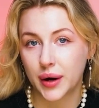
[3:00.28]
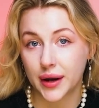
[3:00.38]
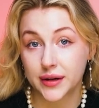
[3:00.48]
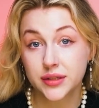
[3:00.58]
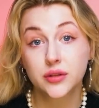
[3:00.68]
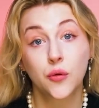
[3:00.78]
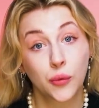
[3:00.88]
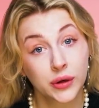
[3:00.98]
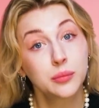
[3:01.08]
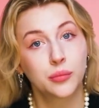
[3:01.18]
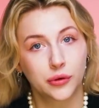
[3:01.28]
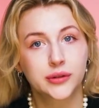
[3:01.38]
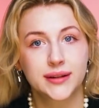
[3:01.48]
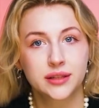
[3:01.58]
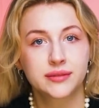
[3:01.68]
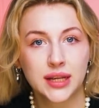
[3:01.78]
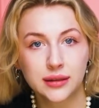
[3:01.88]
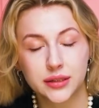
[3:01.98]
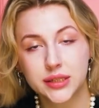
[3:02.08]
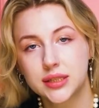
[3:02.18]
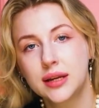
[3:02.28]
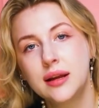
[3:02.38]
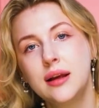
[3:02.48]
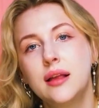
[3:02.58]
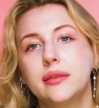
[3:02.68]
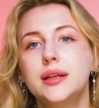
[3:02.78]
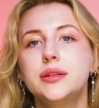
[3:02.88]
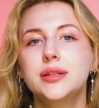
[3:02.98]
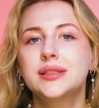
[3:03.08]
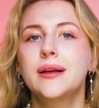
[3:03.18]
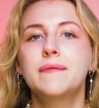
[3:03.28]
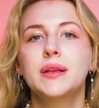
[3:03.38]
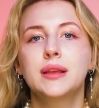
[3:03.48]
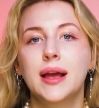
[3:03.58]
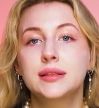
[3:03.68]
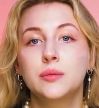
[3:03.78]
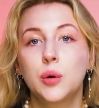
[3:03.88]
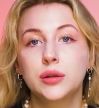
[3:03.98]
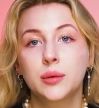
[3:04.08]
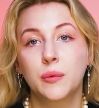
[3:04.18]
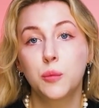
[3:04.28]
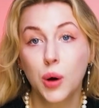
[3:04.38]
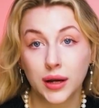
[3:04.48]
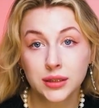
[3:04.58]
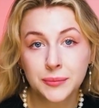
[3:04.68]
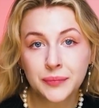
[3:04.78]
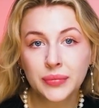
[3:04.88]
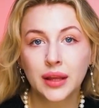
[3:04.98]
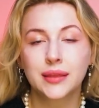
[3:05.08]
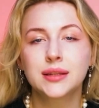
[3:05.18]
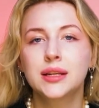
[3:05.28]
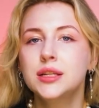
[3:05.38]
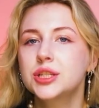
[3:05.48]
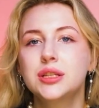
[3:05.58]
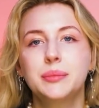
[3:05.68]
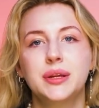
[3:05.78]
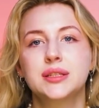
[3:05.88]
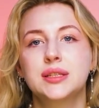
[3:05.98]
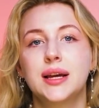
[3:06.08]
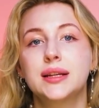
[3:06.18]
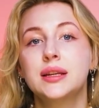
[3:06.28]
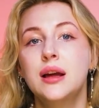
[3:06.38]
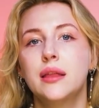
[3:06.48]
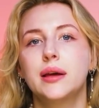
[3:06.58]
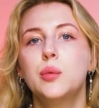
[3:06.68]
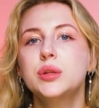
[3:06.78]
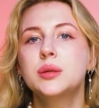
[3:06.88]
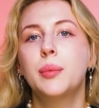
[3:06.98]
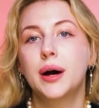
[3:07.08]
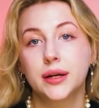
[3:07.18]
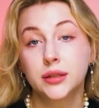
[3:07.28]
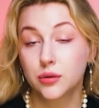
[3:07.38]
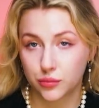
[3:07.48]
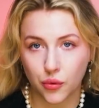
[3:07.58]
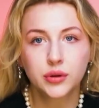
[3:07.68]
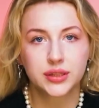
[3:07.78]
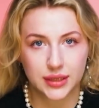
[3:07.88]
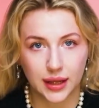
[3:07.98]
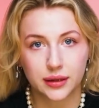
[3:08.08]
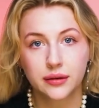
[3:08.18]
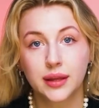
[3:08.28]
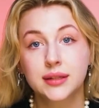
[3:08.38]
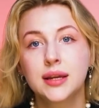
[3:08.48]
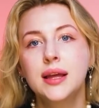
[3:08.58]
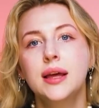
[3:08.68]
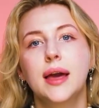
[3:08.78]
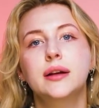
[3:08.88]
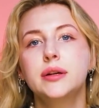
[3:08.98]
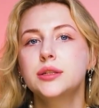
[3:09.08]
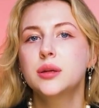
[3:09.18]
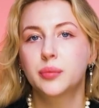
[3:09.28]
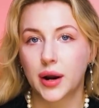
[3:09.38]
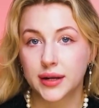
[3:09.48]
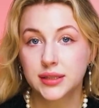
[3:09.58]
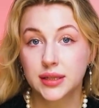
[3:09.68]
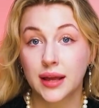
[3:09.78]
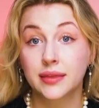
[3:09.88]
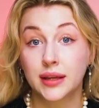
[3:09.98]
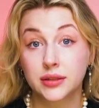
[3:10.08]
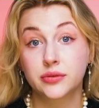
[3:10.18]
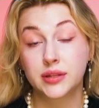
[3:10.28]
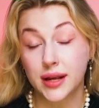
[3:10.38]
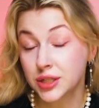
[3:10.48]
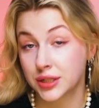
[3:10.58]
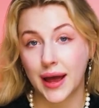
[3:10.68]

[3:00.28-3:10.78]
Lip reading: buyers or more aggressive sellers. Then you see something has a volume of 1, that initially means that there was a buyer or a seller that agreed on a price and then transaction